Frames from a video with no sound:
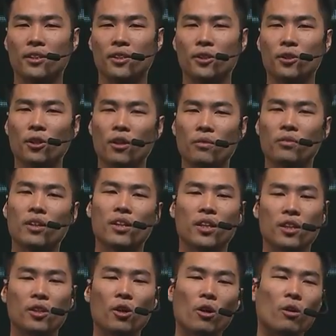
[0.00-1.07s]
You don't
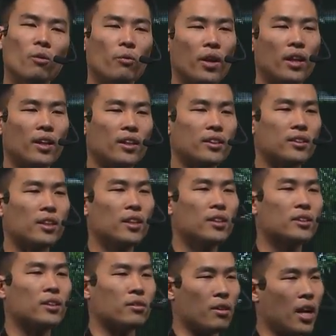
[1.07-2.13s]
really know when is
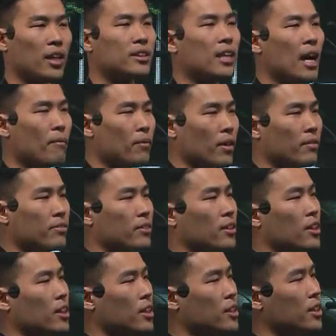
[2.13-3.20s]
the right timing
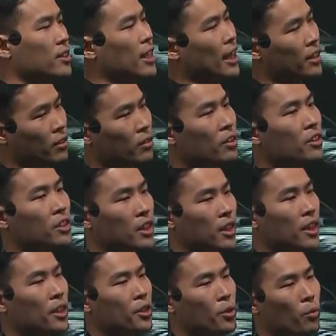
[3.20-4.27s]
for the technology
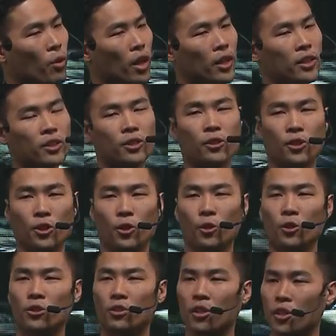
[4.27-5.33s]
that you want to
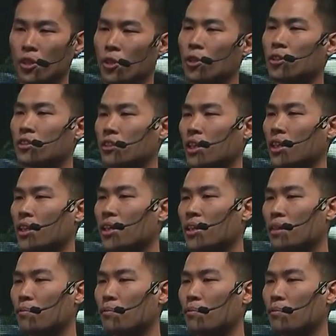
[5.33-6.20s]
use or you're using.